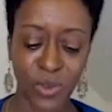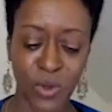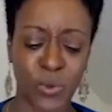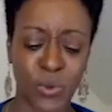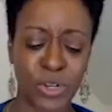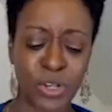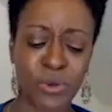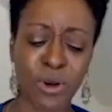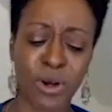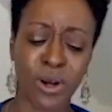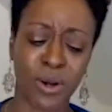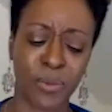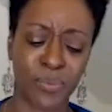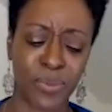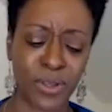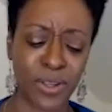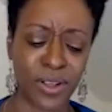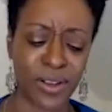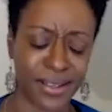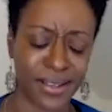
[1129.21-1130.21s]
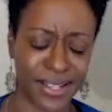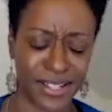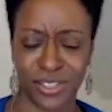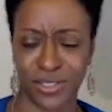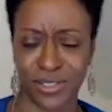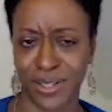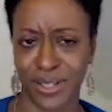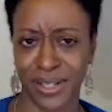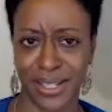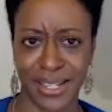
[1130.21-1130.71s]
you are belonging
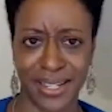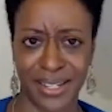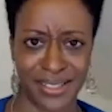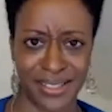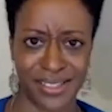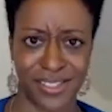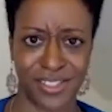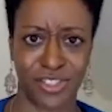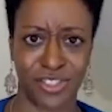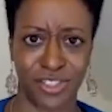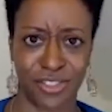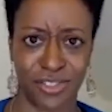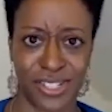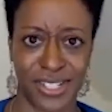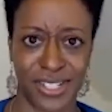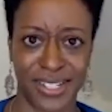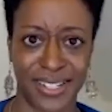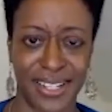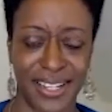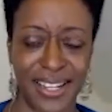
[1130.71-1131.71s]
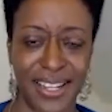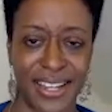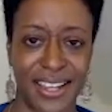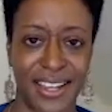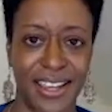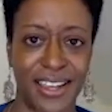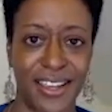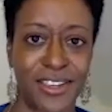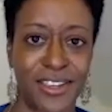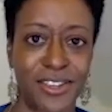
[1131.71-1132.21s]
to an institution.
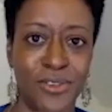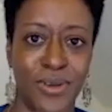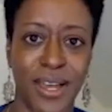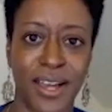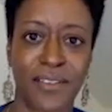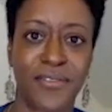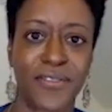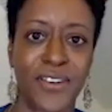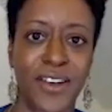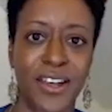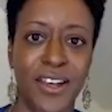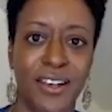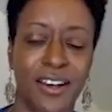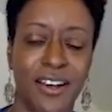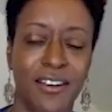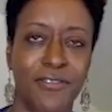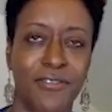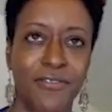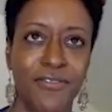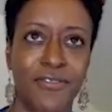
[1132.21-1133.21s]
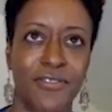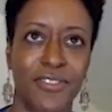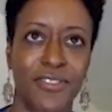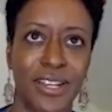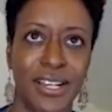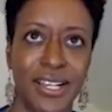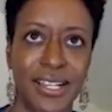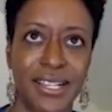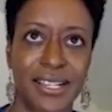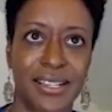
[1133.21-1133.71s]
You have enough
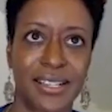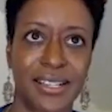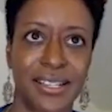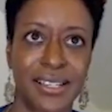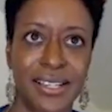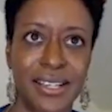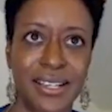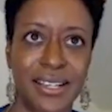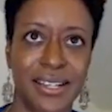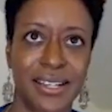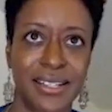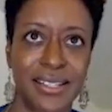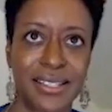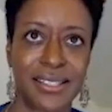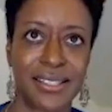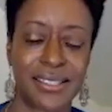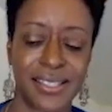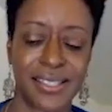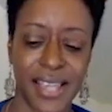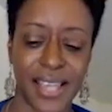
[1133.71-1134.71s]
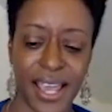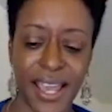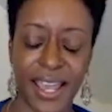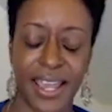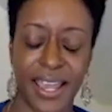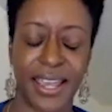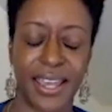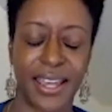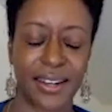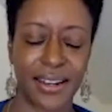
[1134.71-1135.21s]

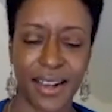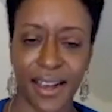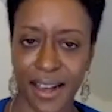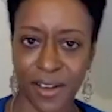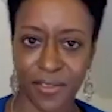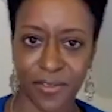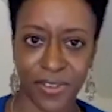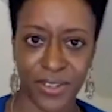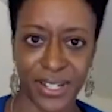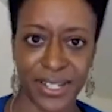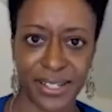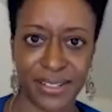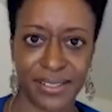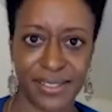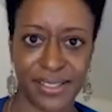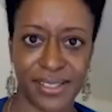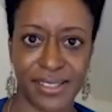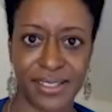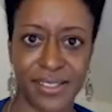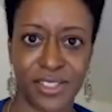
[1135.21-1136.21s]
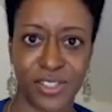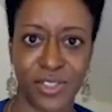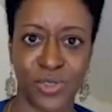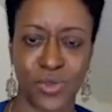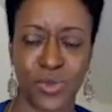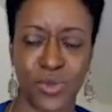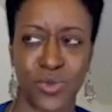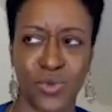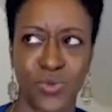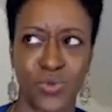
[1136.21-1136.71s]
say and confidence
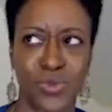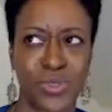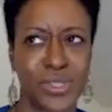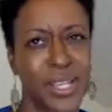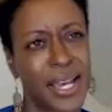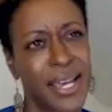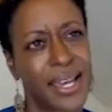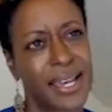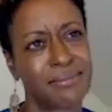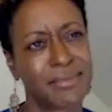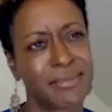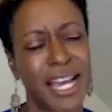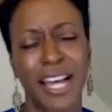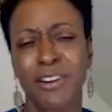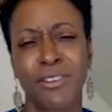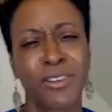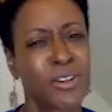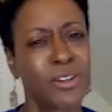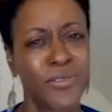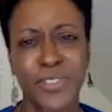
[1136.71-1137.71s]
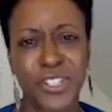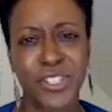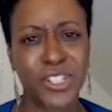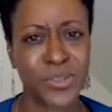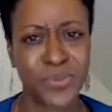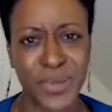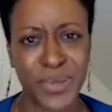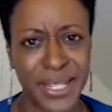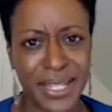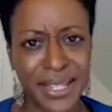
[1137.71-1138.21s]
to say, I don't know if it should
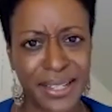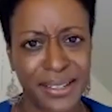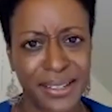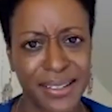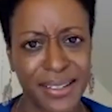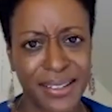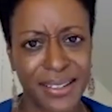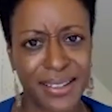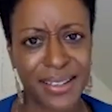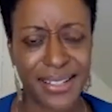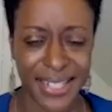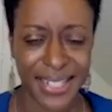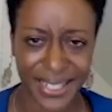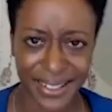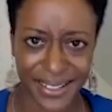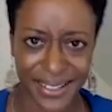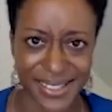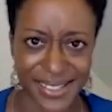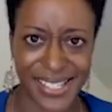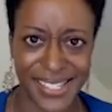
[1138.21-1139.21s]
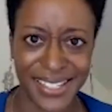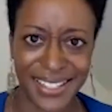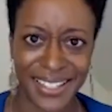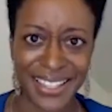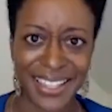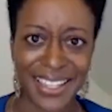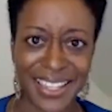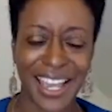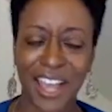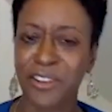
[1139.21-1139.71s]
be a dance.
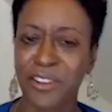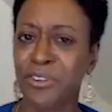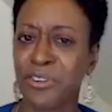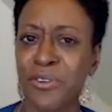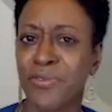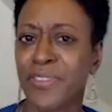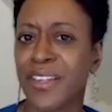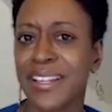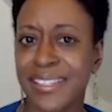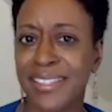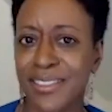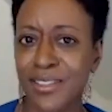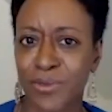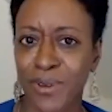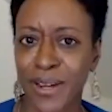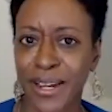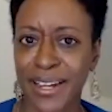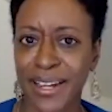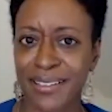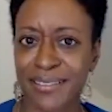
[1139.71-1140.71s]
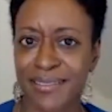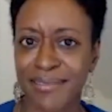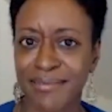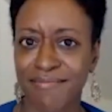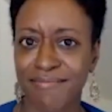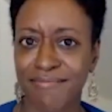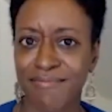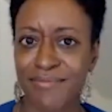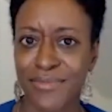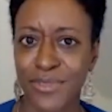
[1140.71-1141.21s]
I don't know if that's the right
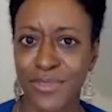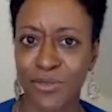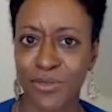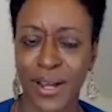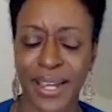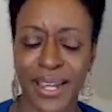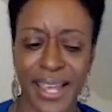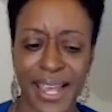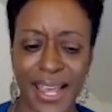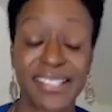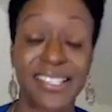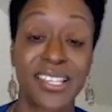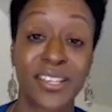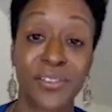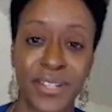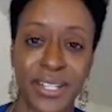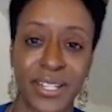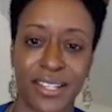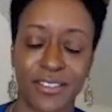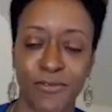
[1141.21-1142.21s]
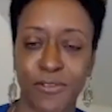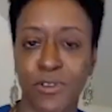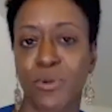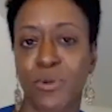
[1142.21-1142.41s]
activity for